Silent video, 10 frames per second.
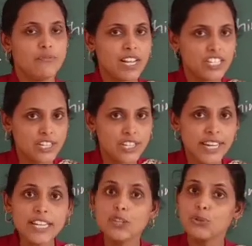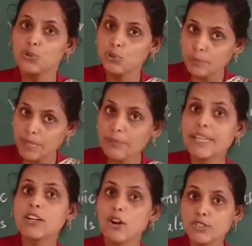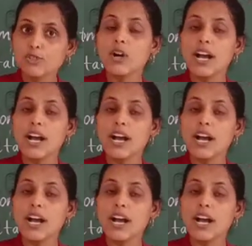Well children, human beings also